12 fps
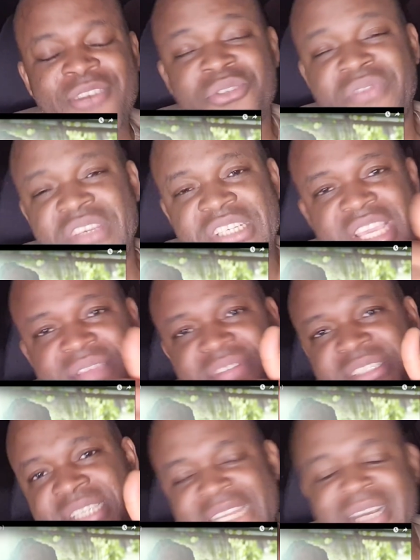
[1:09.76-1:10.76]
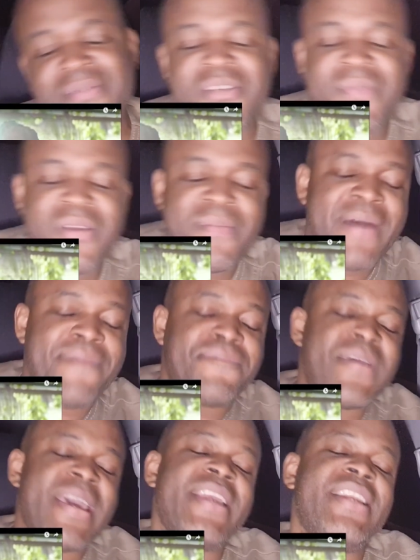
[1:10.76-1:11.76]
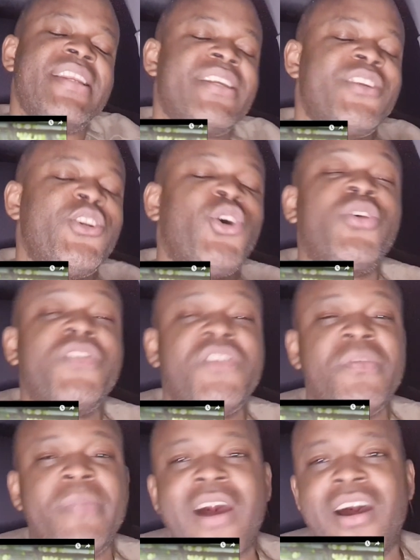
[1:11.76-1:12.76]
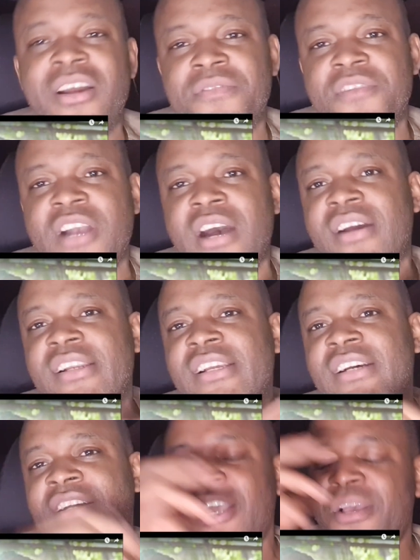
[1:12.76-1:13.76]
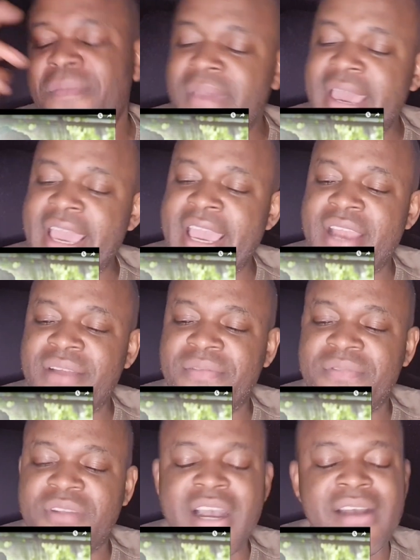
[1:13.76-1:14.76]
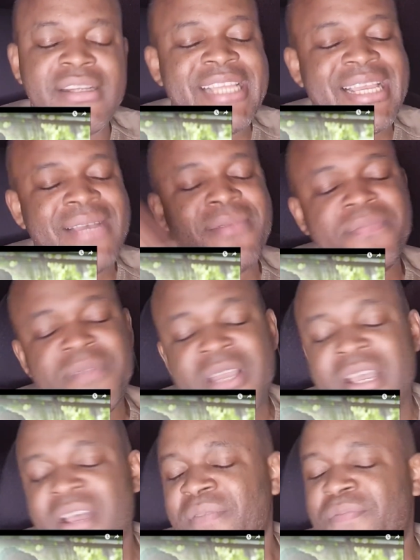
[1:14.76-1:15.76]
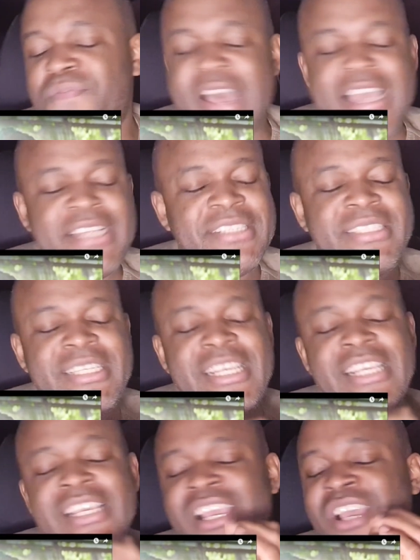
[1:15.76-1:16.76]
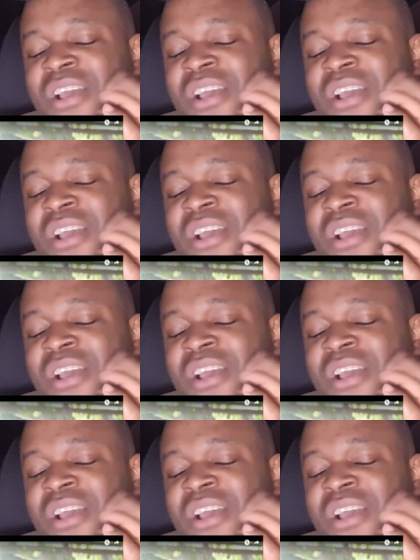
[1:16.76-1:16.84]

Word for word: notification, give us a thumbs up, man. My fan in the northern part of Ghana, man, goddamn fancy